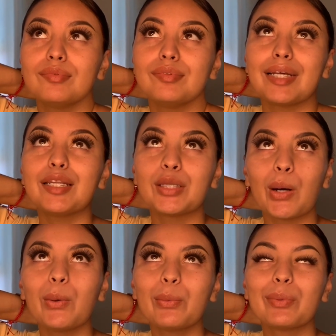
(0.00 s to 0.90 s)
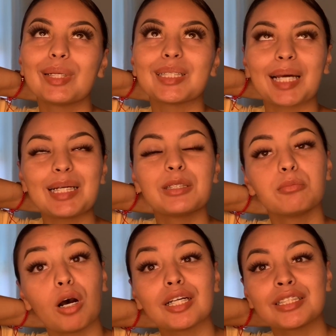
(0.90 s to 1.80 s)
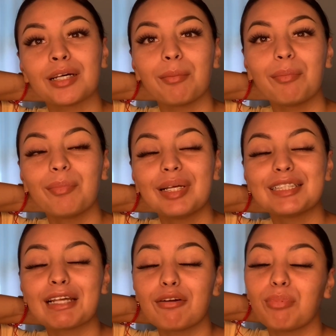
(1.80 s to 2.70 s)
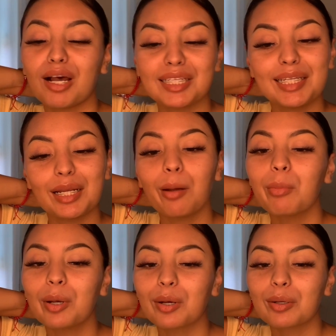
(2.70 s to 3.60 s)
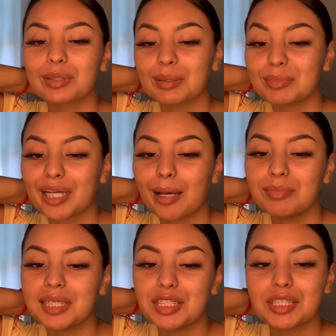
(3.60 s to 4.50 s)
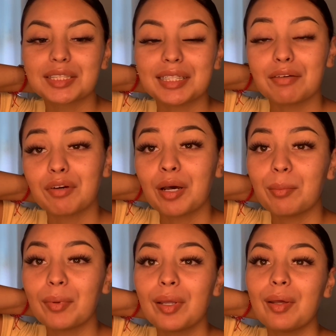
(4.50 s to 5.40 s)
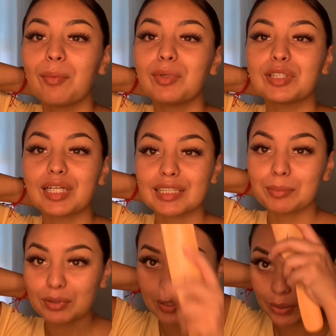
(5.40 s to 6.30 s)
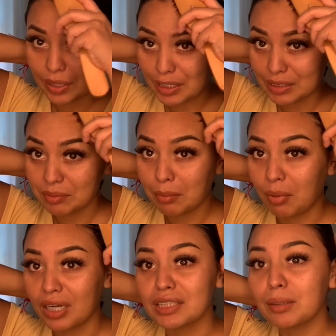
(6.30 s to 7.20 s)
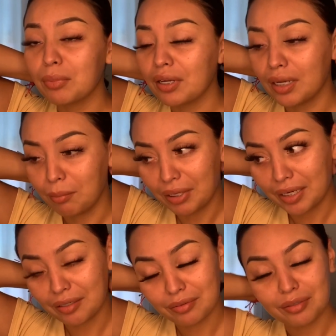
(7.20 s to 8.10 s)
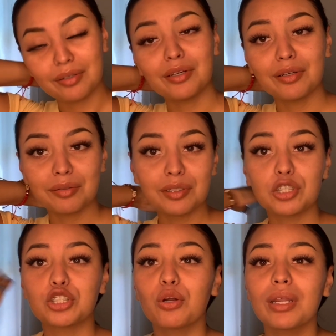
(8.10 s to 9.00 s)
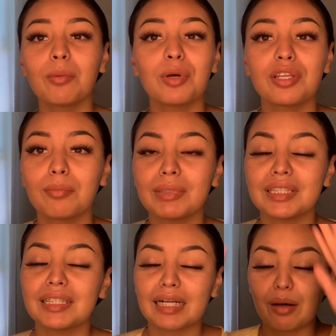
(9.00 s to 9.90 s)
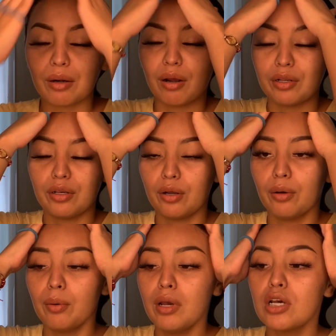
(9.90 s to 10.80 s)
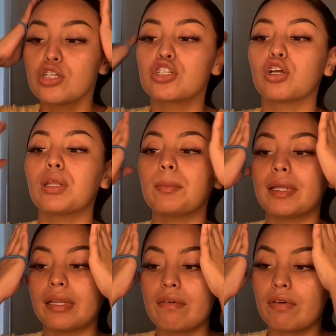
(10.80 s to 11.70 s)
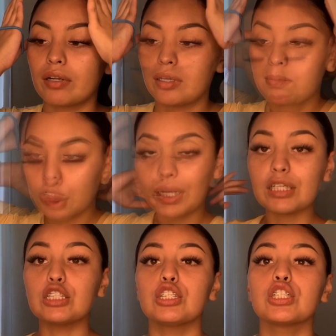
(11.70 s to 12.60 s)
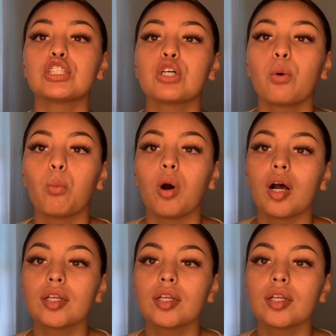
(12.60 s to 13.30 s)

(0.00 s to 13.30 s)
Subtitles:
don't decide to boss up. Instead of bossing up girls, sometimes they just give up, but you're not supposed to do that. You're supposed to boss up on them, like show them what they're missing out on, you know, show them that they fucked up. Is you just don't want